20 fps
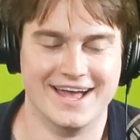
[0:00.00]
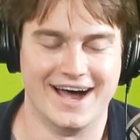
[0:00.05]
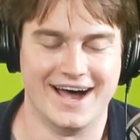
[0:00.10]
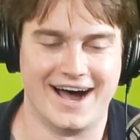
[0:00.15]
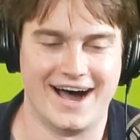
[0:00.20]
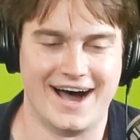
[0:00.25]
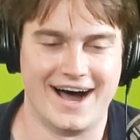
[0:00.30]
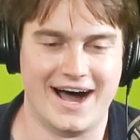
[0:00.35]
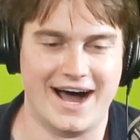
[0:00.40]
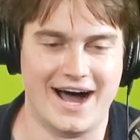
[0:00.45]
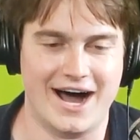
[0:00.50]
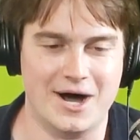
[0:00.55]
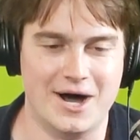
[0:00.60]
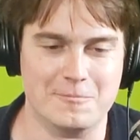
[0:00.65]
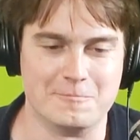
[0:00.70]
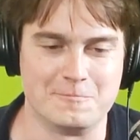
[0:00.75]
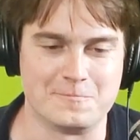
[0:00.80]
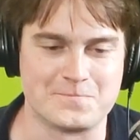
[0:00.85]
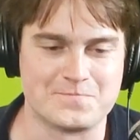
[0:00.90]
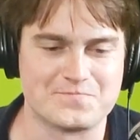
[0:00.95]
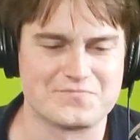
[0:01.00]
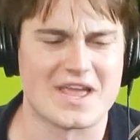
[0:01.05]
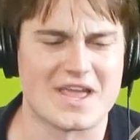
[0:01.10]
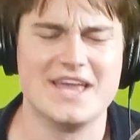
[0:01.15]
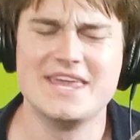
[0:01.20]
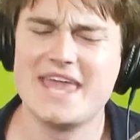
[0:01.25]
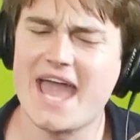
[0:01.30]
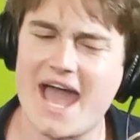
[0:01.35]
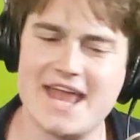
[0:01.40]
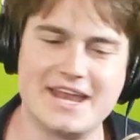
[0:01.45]
Oh man.
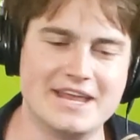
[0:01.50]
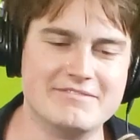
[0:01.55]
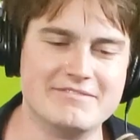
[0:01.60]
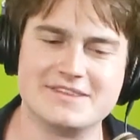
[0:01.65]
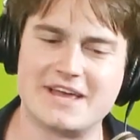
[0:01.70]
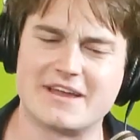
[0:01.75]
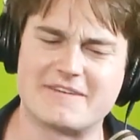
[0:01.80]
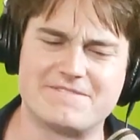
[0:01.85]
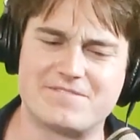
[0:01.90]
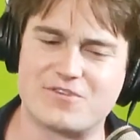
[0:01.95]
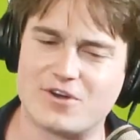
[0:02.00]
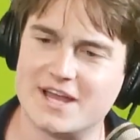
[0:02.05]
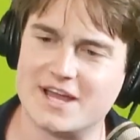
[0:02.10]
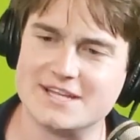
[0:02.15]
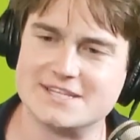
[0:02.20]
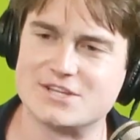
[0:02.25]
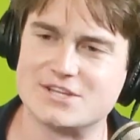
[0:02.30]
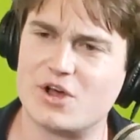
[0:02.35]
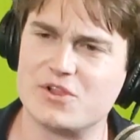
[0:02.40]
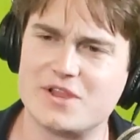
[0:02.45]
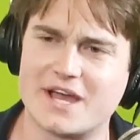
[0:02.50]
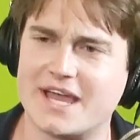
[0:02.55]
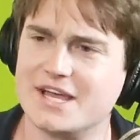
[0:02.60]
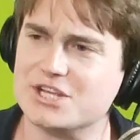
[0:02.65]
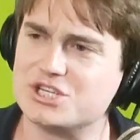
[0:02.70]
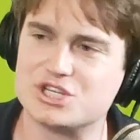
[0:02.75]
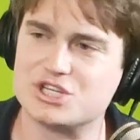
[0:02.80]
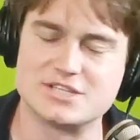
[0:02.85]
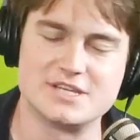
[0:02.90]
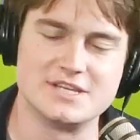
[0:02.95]
Yeah, and even like friends and like it's
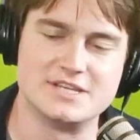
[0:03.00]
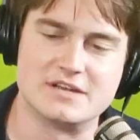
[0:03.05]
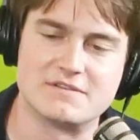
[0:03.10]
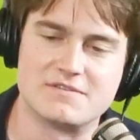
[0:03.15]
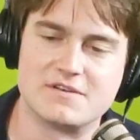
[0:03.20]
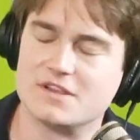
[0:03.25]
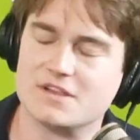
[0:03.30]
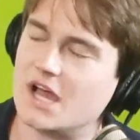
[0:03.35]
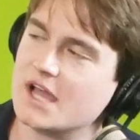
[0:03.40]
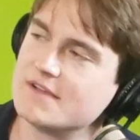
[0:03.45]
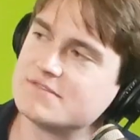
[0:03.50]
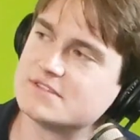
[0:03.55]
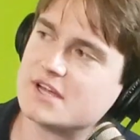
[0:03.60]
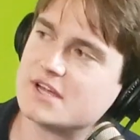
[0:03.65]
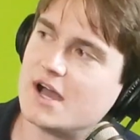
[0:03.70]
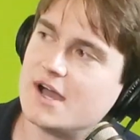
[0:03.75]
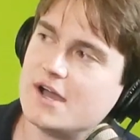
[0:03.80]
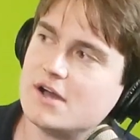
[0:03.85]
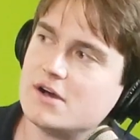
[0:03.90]
just a different lifestyle.